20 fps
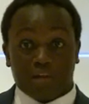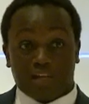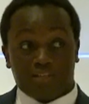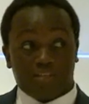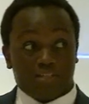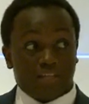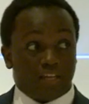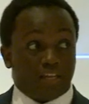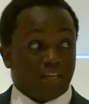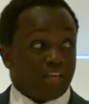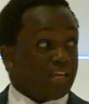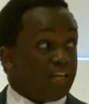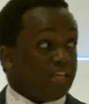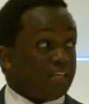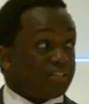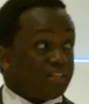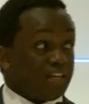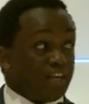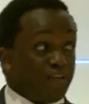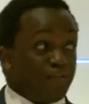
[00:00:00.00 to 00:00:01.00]
say
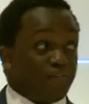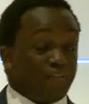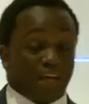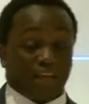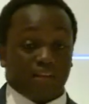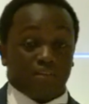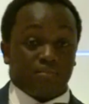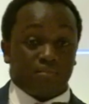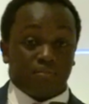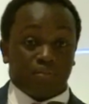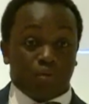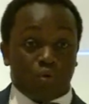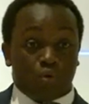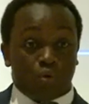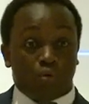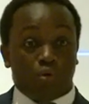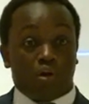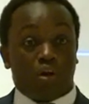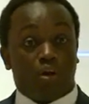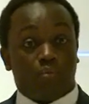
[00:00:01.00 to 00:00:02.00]
is, if that call
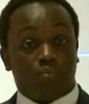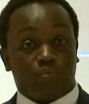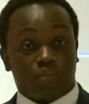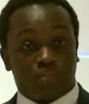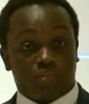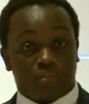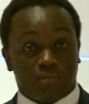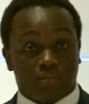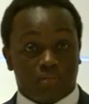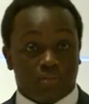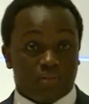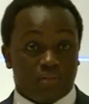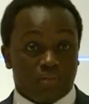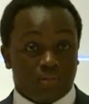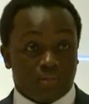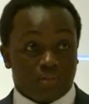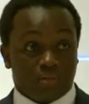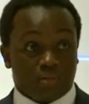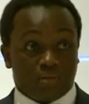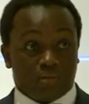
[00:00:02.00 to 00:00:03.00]
comes,
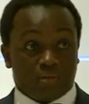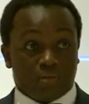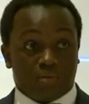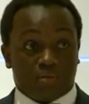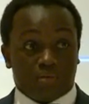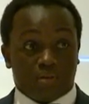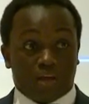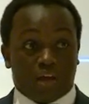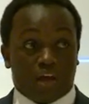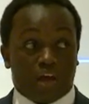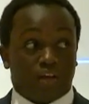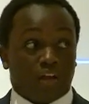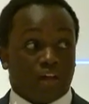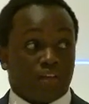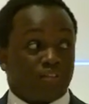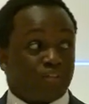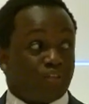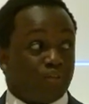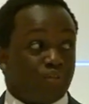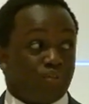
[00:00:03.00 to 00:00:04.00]
I'd
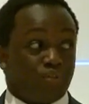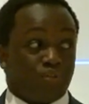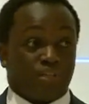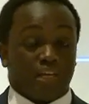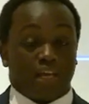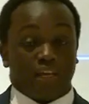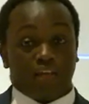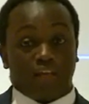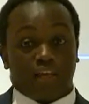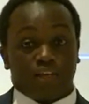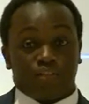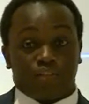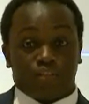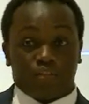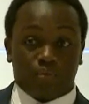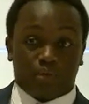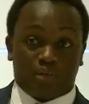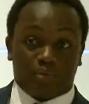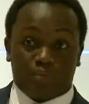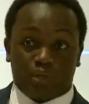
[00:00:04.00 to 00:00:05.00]
ask you to say yes to
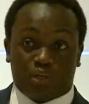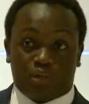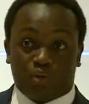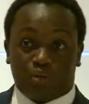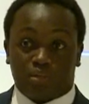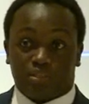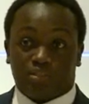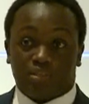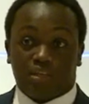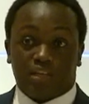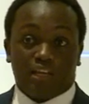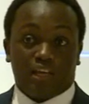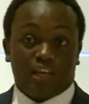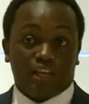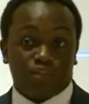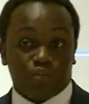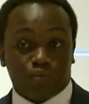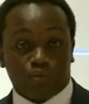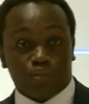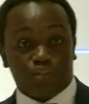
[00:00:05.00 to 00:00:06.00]
it, because
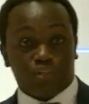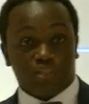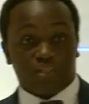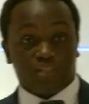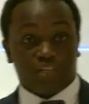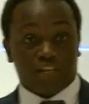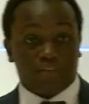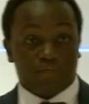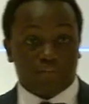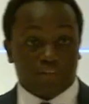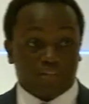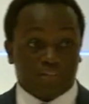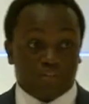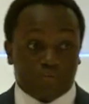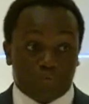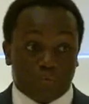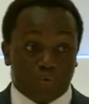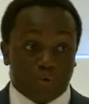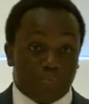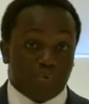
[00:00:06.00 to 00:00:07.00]
it's not just saving
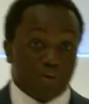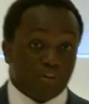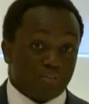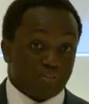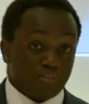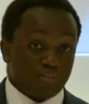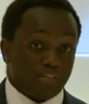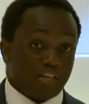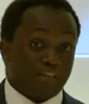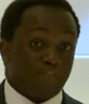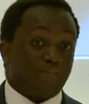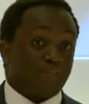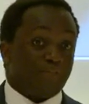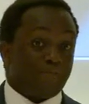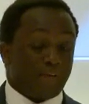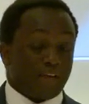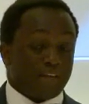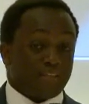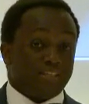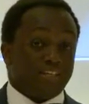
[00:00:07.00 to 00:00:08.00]
one person's life,
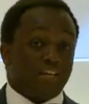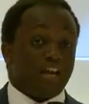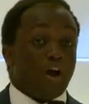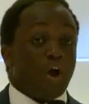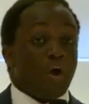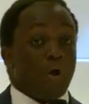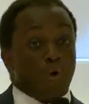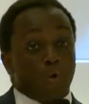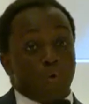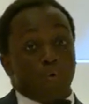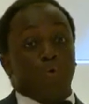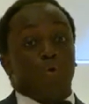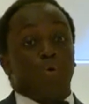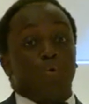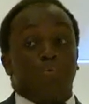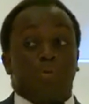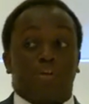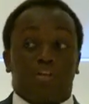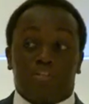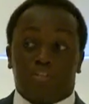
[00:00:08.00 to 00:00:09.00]
affecting a whole
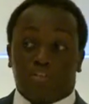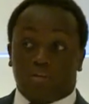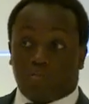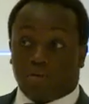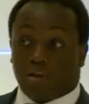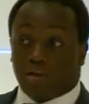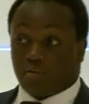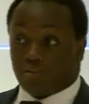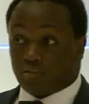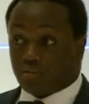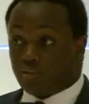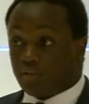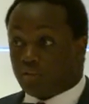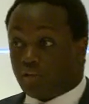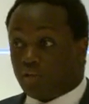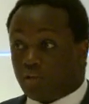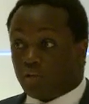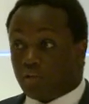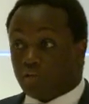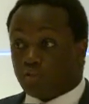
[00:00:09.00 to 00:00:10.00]
community around.
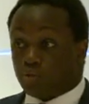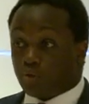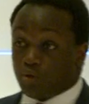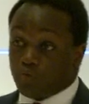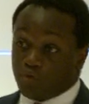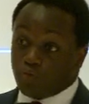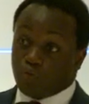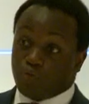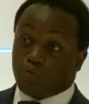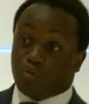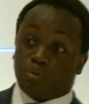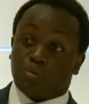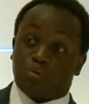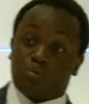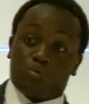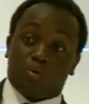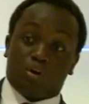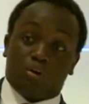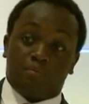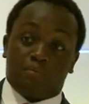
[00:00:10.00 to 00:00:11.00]
So if you've not
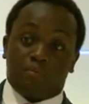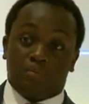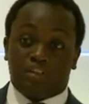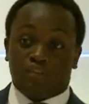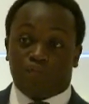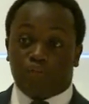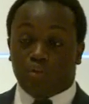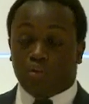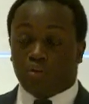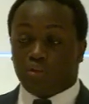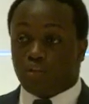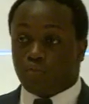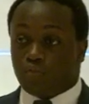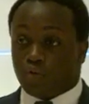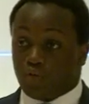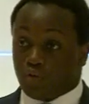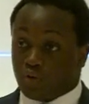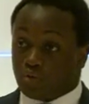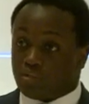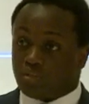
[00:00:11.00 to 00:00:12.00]
swabbed, if you're
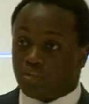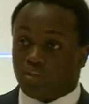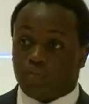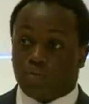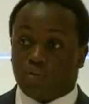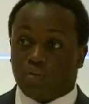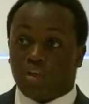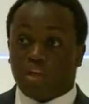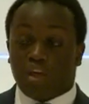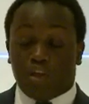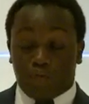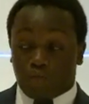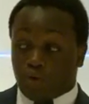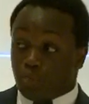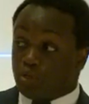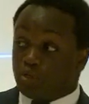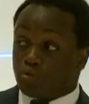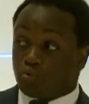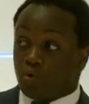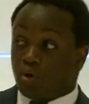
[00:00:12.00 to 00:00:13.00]
not
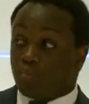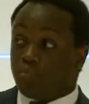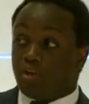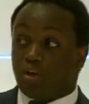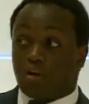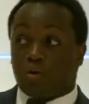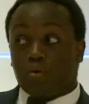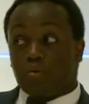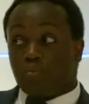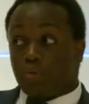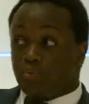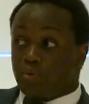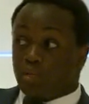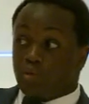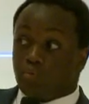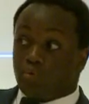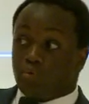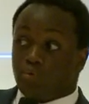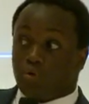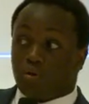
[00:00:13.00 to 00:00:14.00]
being swabbed, there are going to be
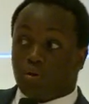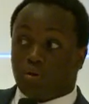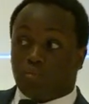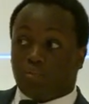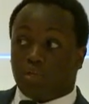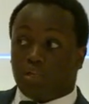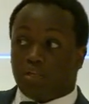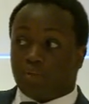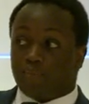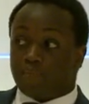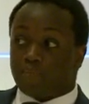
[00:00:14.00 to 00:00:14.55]
people who are going to be